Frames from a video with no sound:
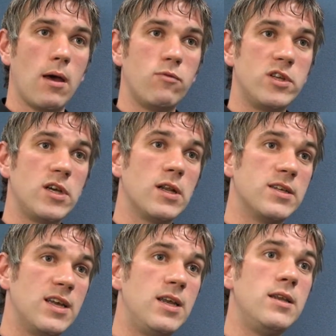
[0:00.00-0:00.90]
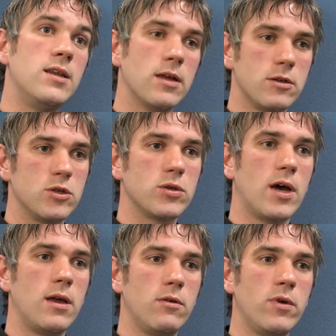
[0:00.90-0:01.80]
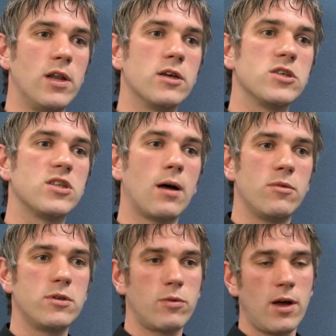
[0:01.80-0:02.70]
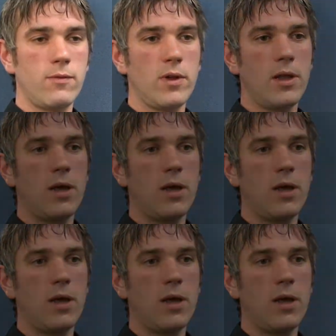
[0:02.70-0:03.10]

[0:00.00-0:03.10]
retailers in India to try and really establish private